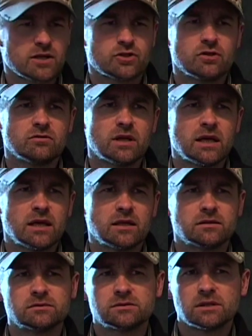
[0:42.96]
shoot
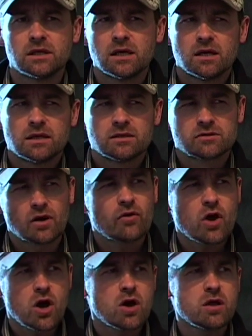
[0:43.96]
in sort
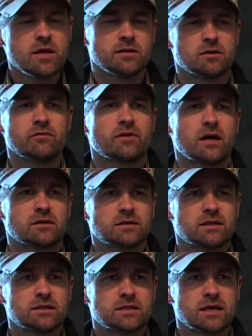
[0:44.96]
of early
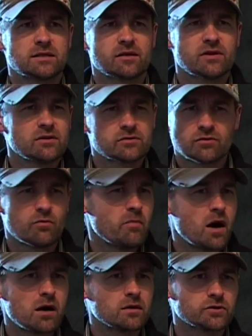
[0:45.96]
2006, I think it was sort of
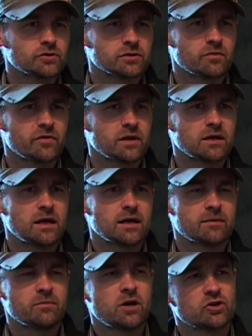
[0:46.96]
March or something
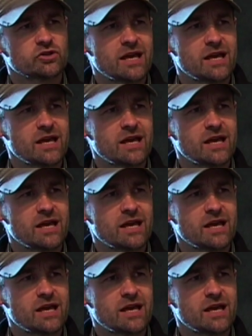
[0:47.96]
like, March,